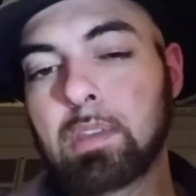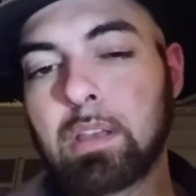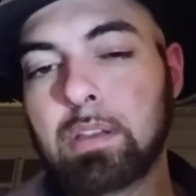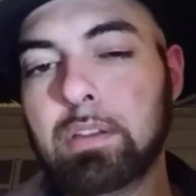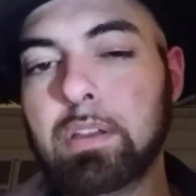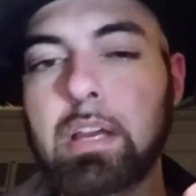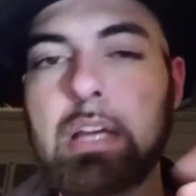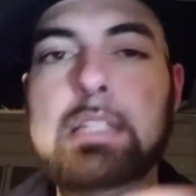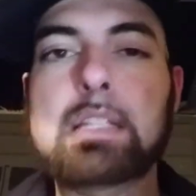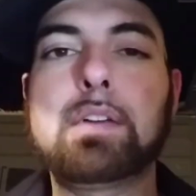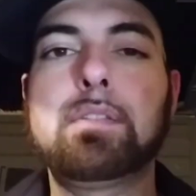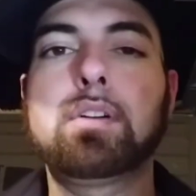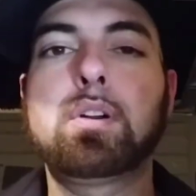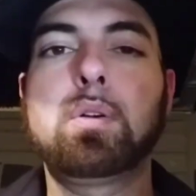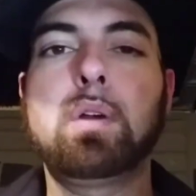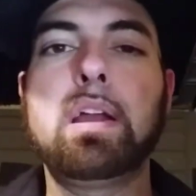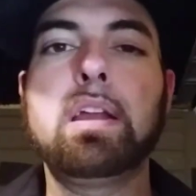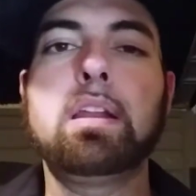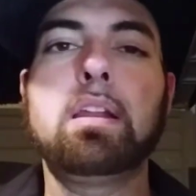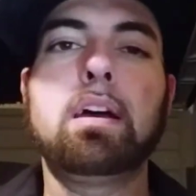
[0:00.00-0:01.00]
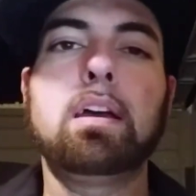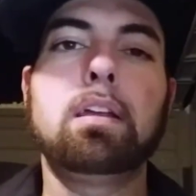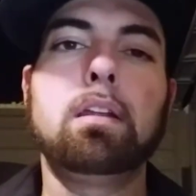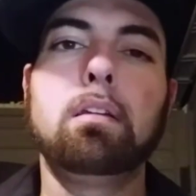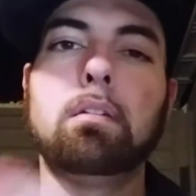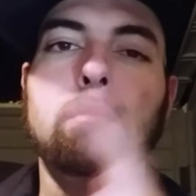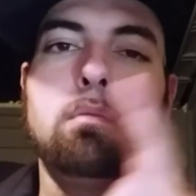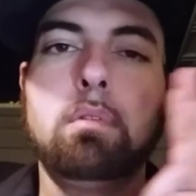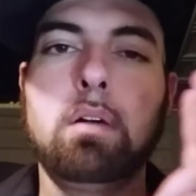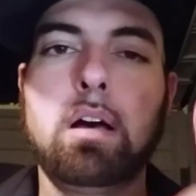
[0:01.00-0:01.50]
You guys have a great night.
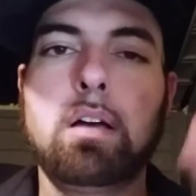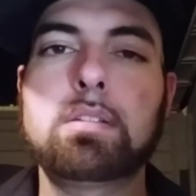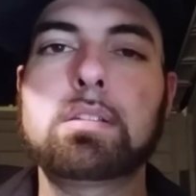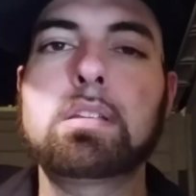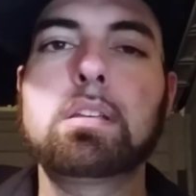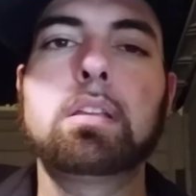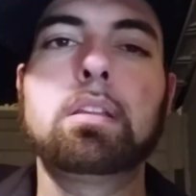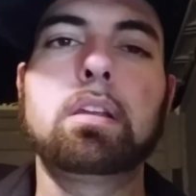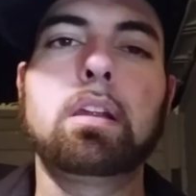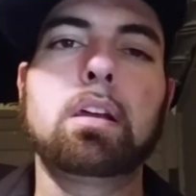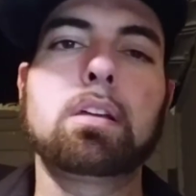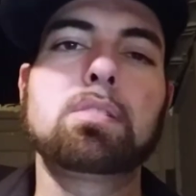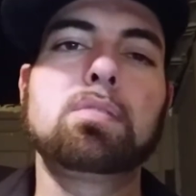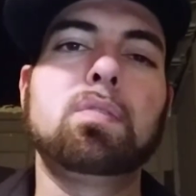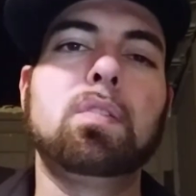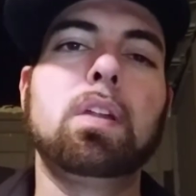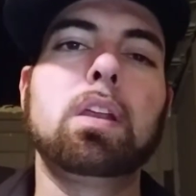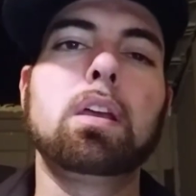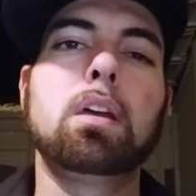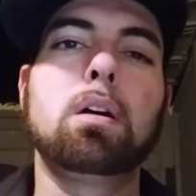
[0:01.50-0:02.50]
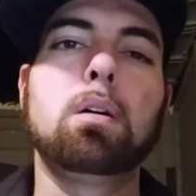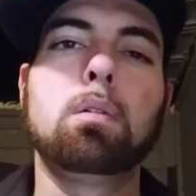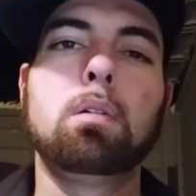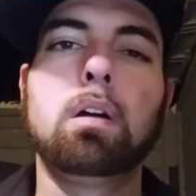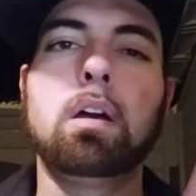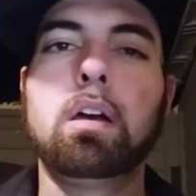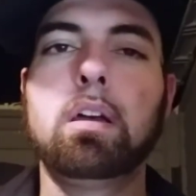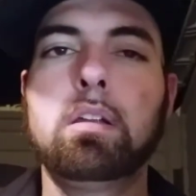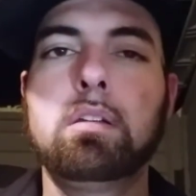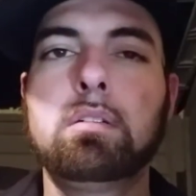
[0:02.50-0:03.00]
I'll see you in the next video,
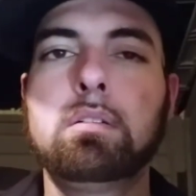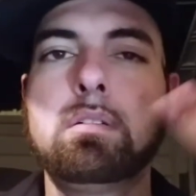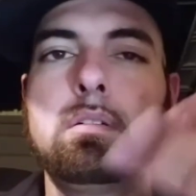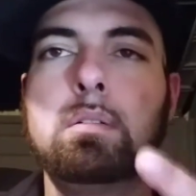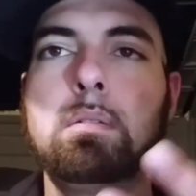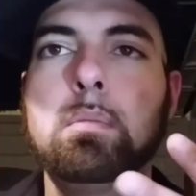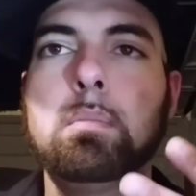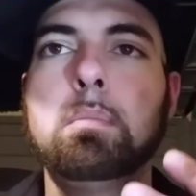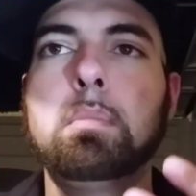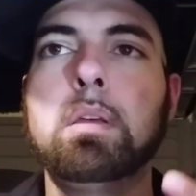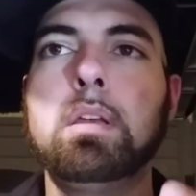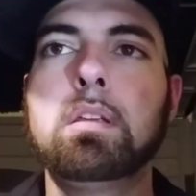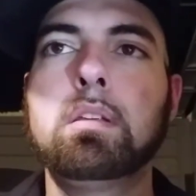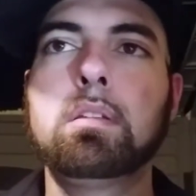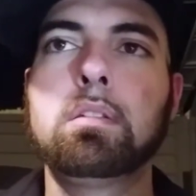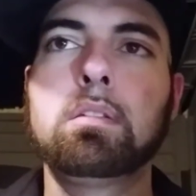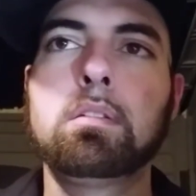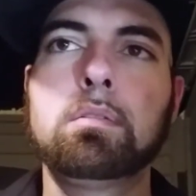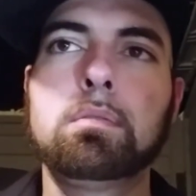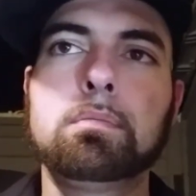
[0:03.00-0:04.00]
and peace.